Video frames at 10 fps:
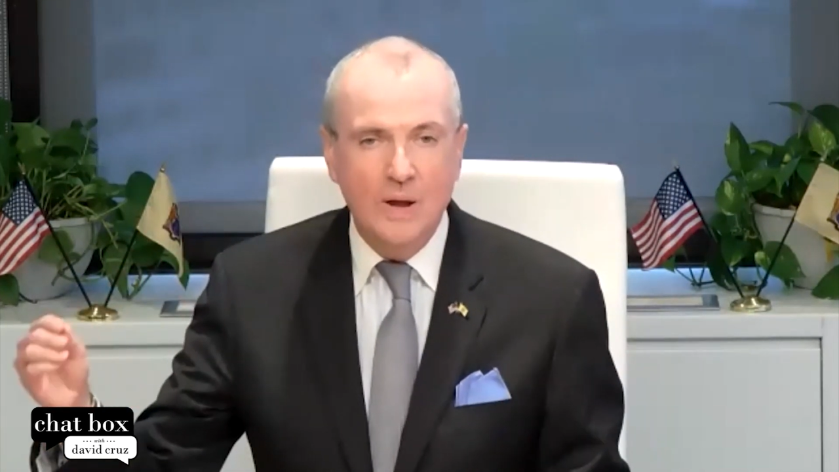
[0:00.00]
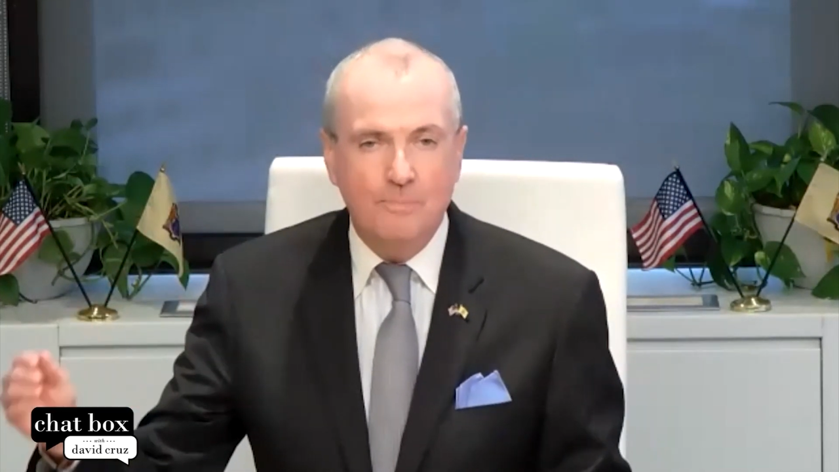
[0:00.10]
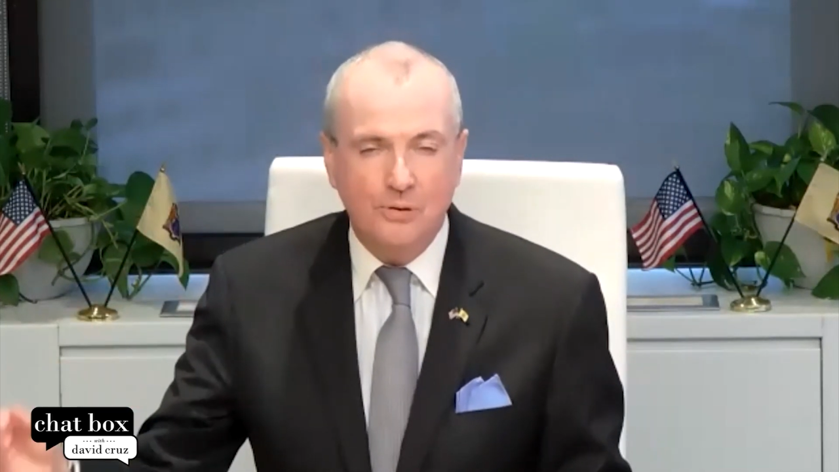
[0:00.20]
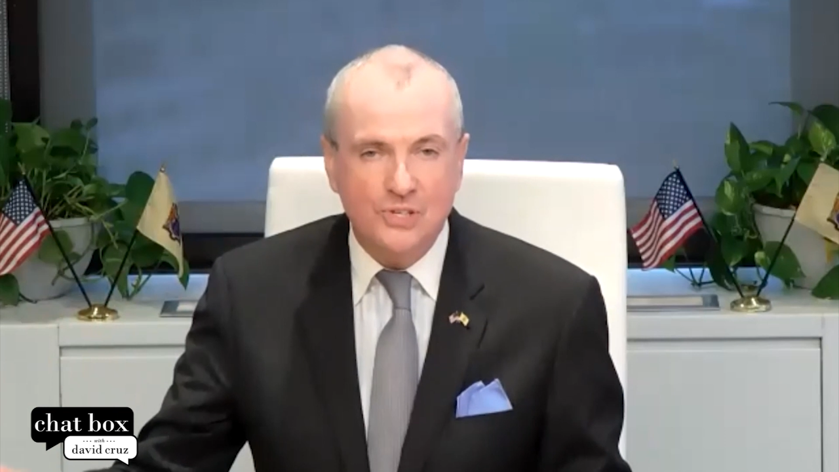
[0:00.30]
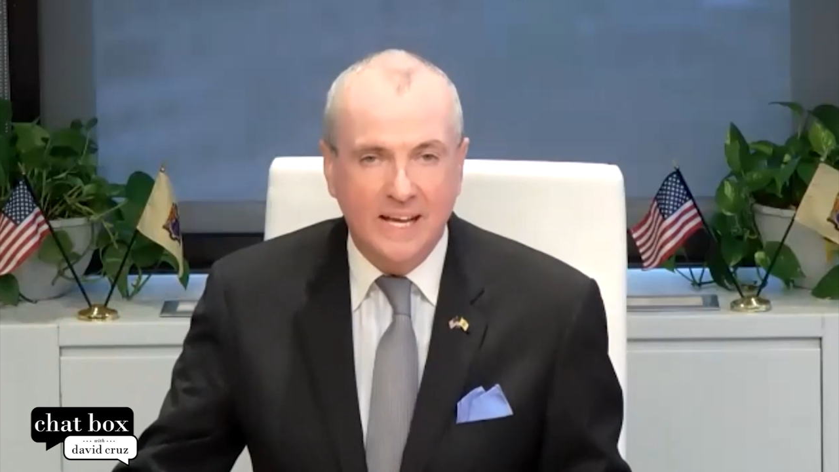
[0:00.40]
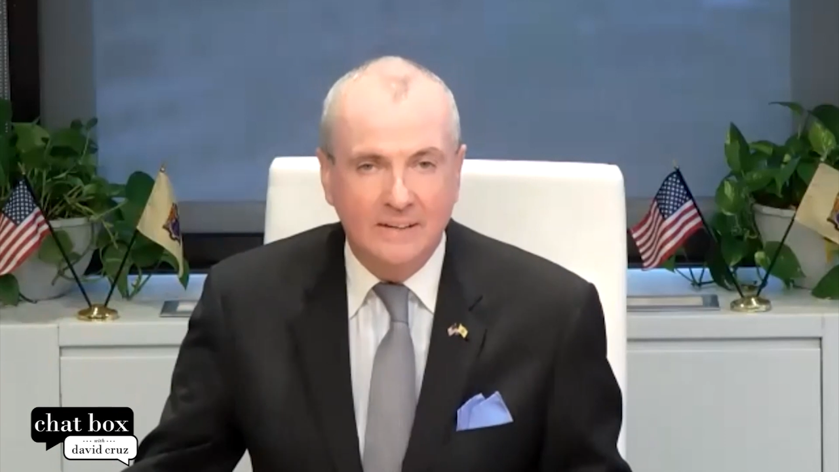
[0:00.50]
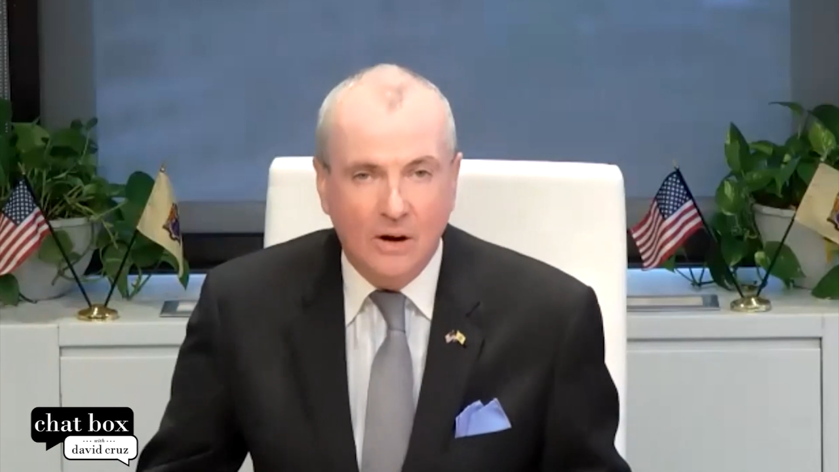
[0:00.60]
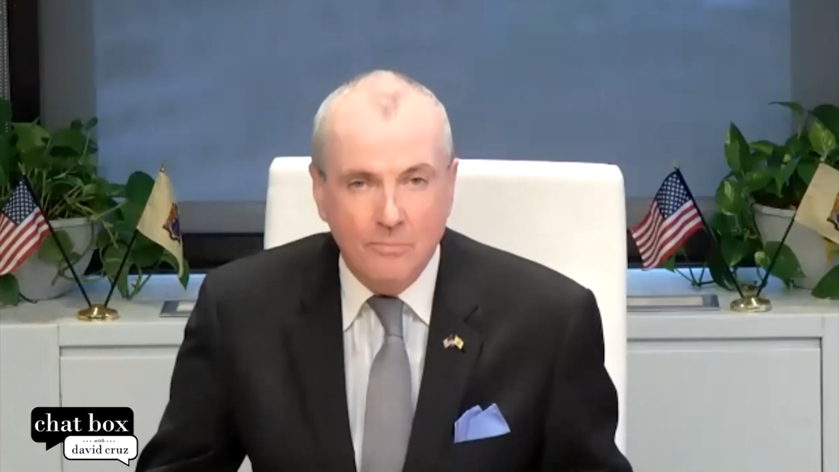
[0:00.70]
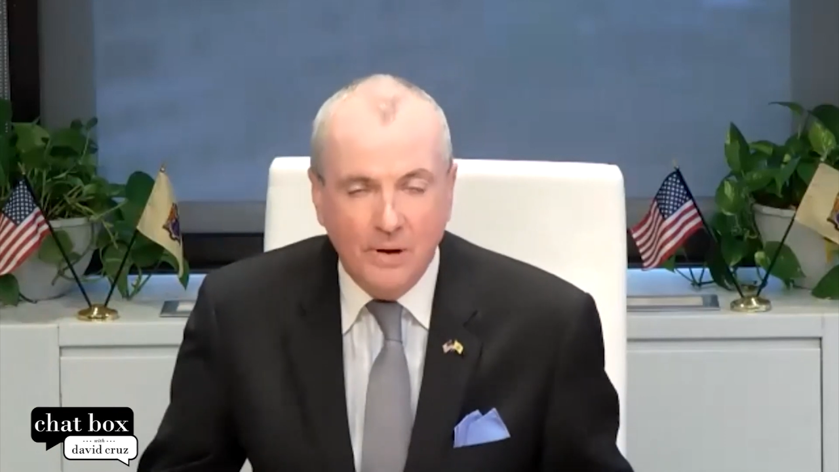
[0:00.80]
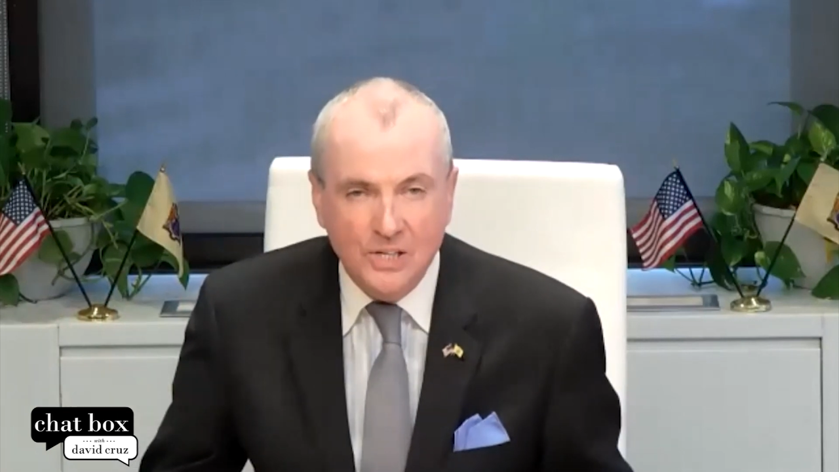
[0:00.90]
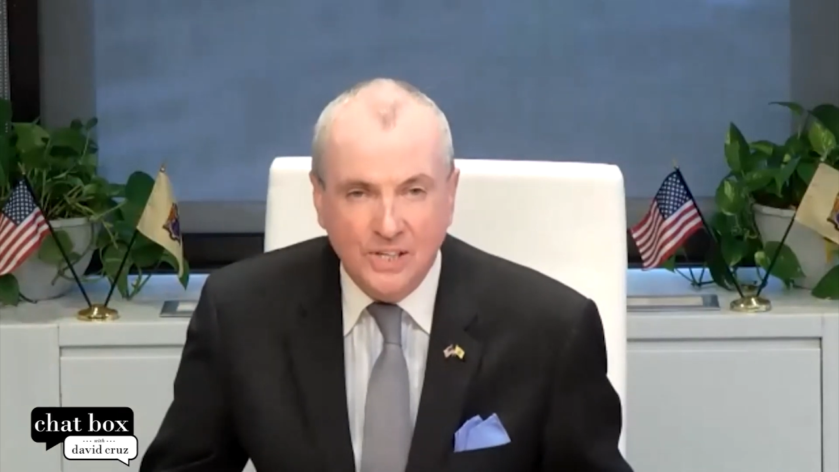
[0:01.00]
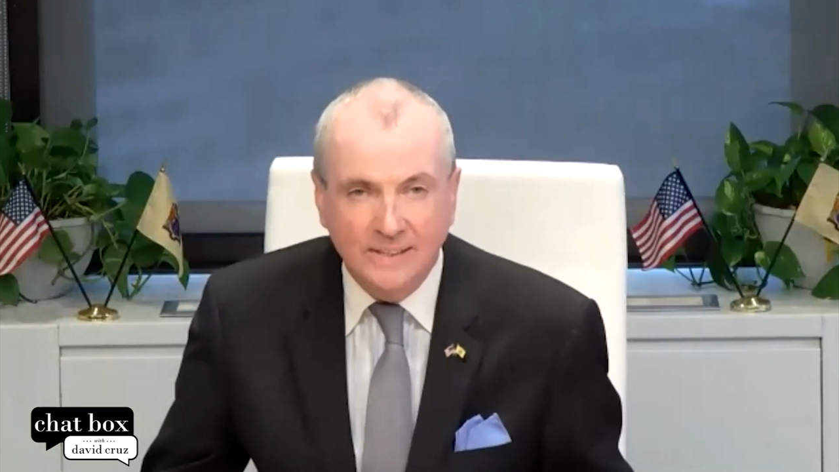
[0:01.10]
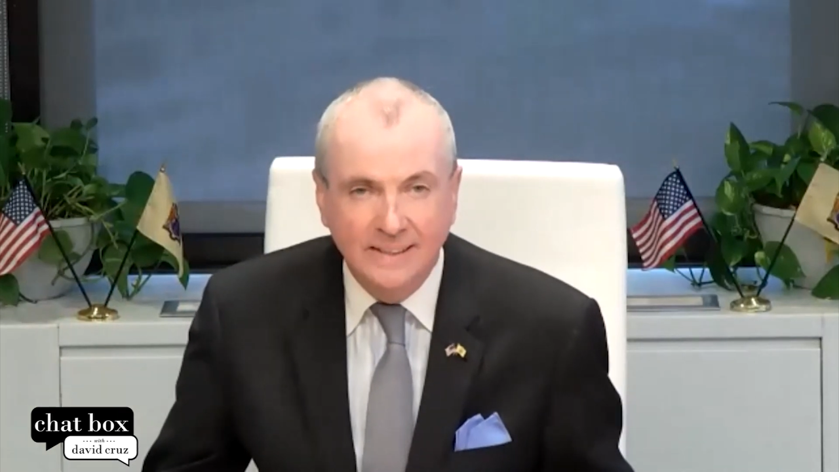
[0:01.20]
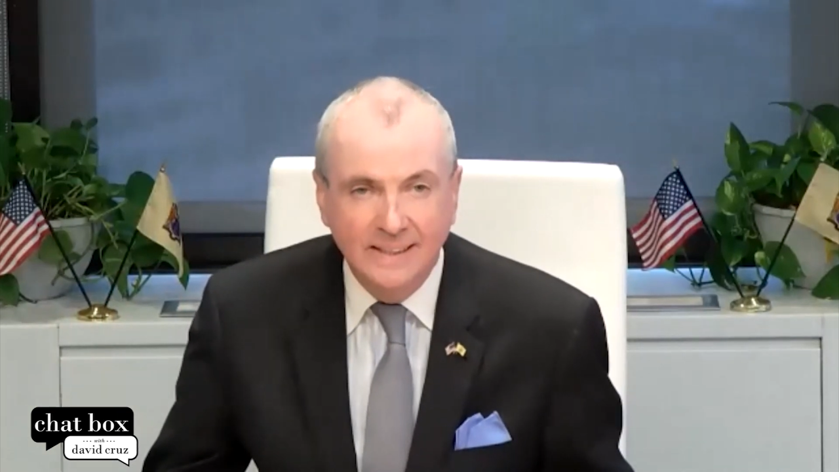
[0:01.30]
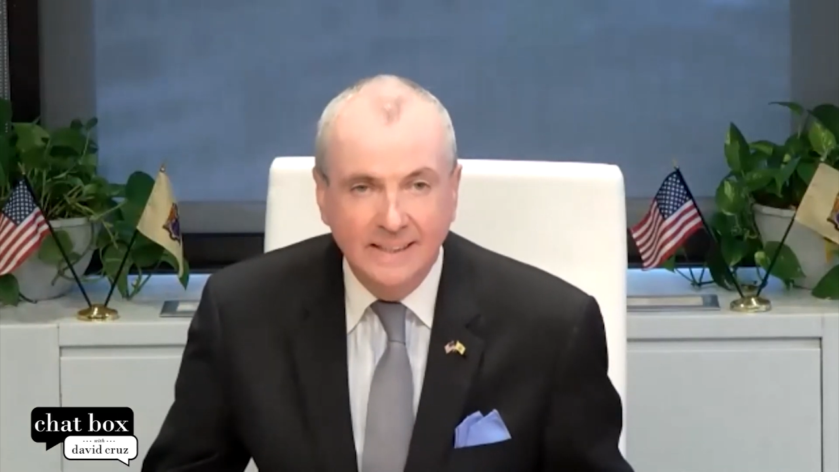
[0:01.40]
we presented our budget
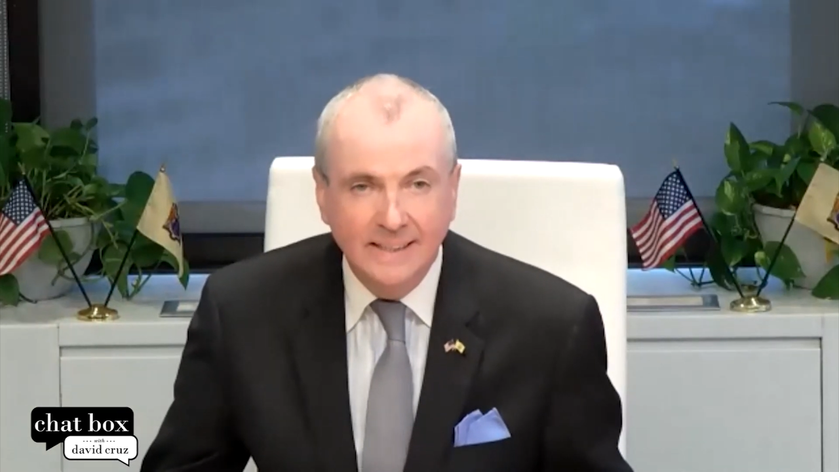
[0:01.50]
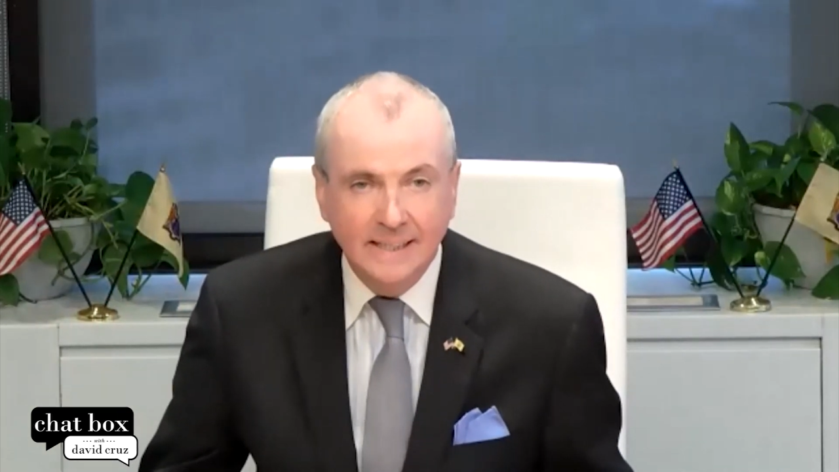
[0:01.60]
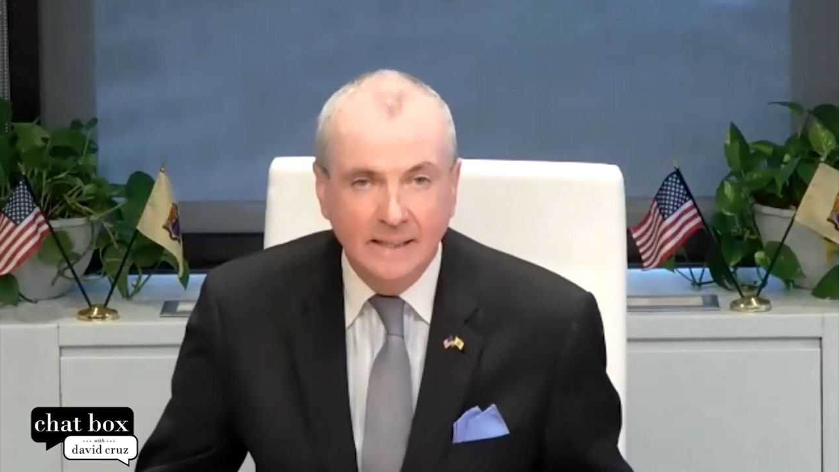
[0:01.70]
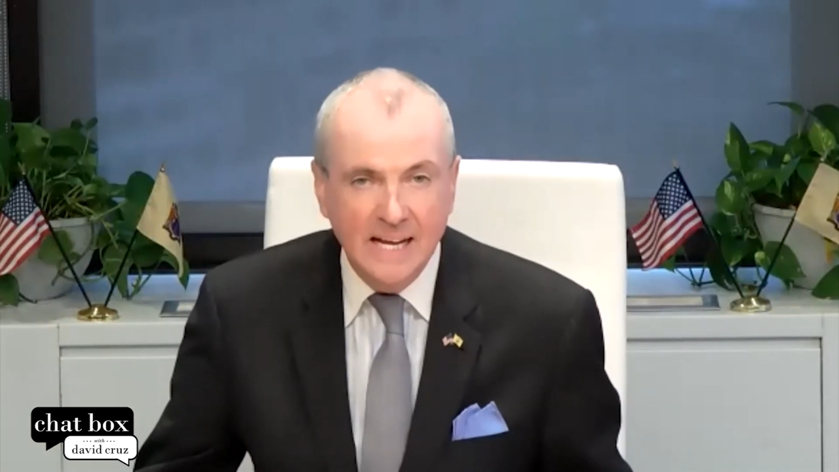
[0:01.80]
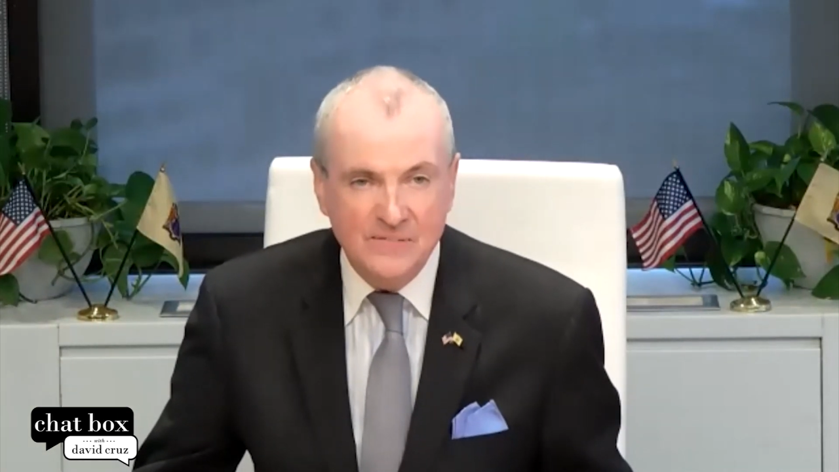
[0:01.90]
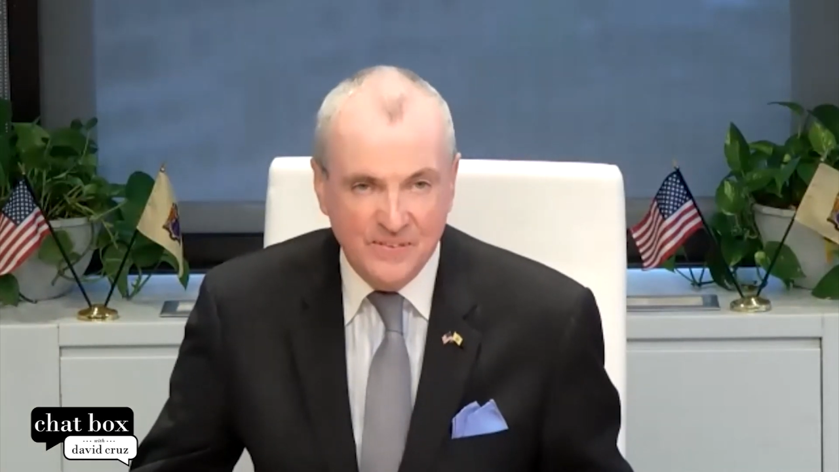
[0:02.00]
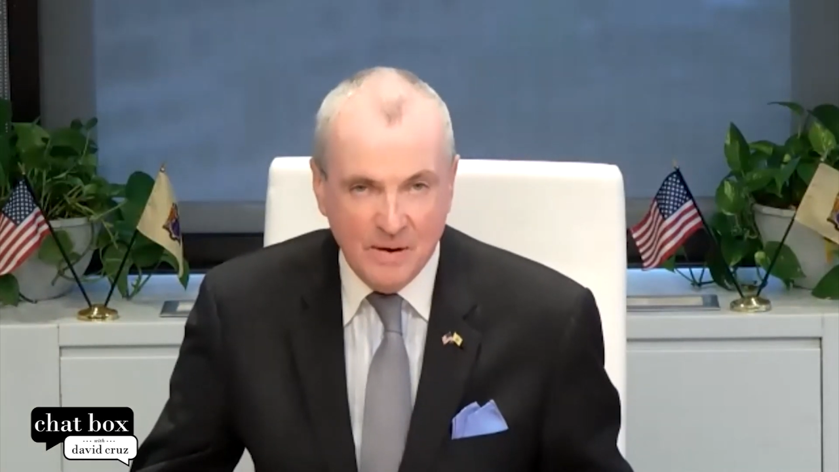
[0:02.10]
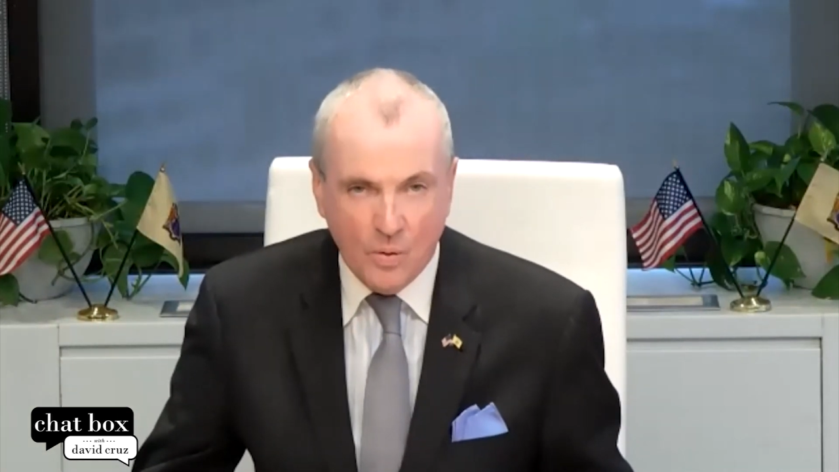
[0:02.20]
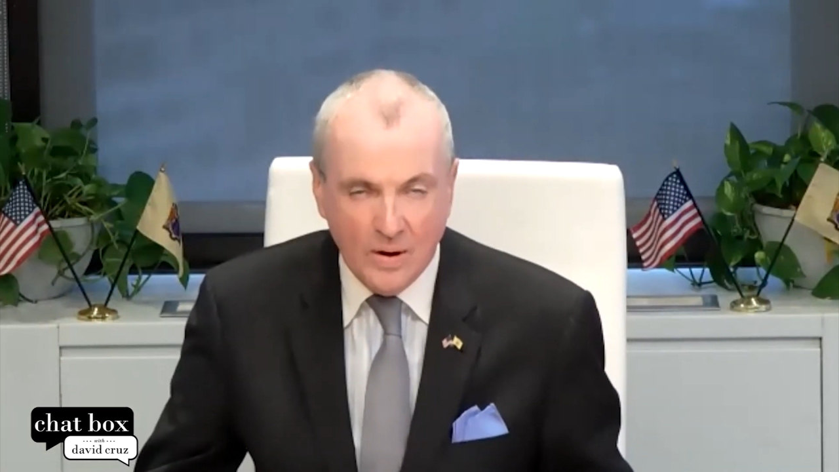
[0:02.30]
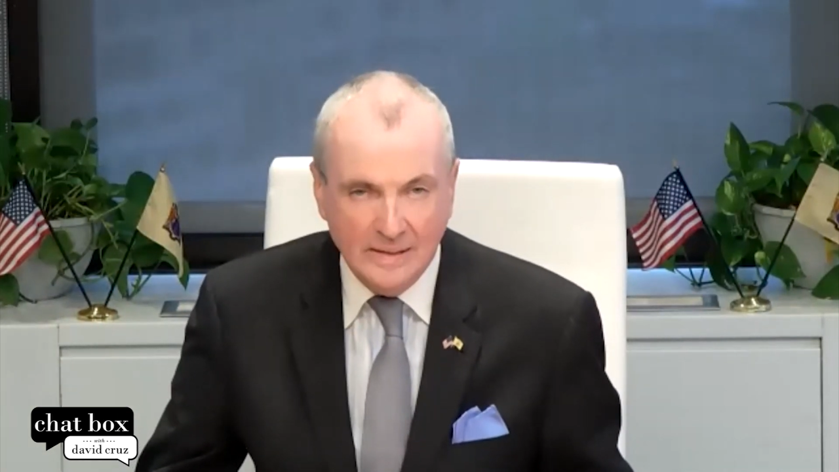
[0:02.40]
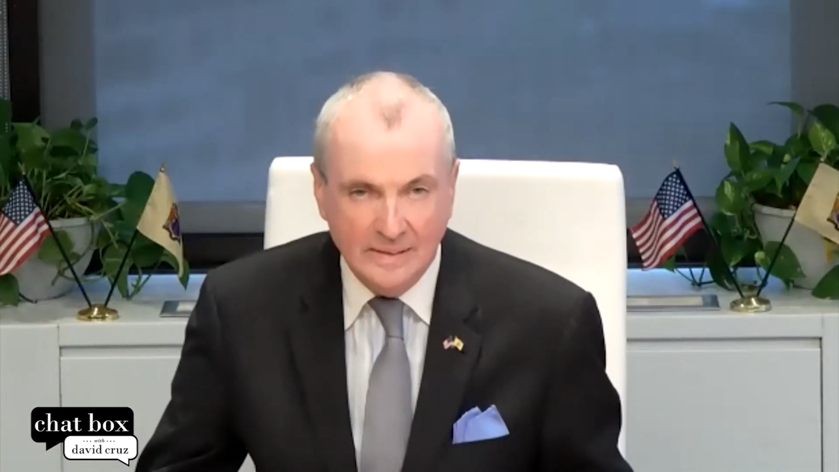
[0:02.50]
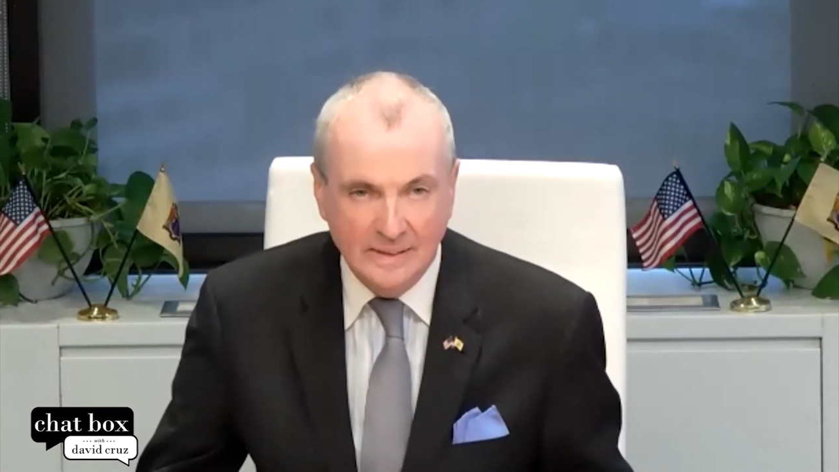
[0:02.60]
in late February.